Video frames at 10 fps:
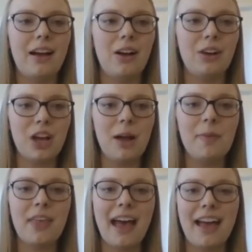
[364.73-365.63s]
on top
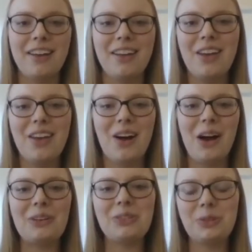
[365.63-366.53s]
of that,
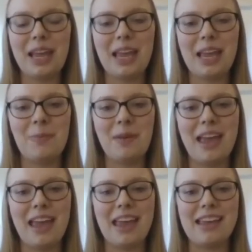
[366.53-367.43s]
also came
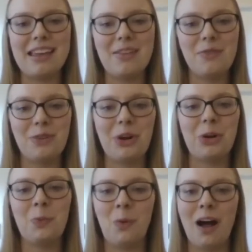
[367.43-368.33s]
a
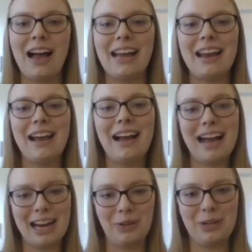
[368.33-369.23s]
firm-wide
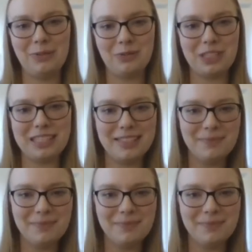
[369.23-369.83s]
hiring freeze.